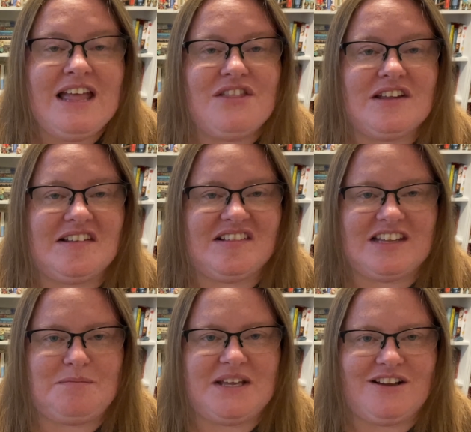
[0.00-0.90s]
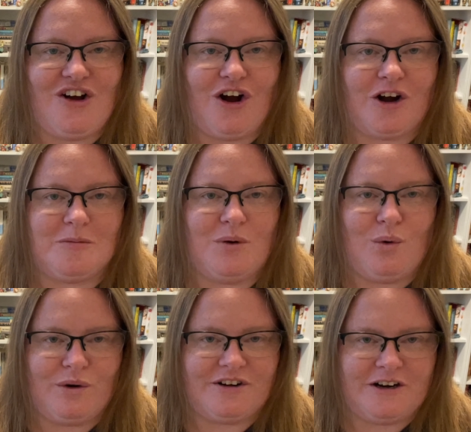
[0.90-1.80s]
The Sleeping Car
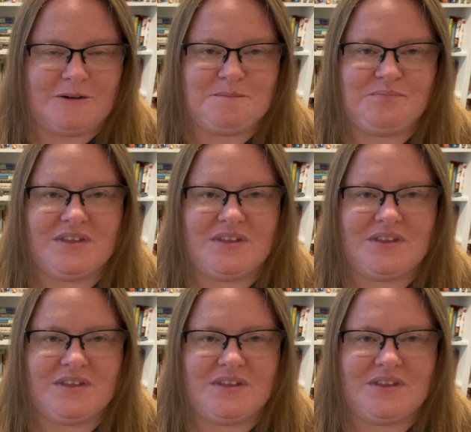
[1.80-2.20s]
Porter.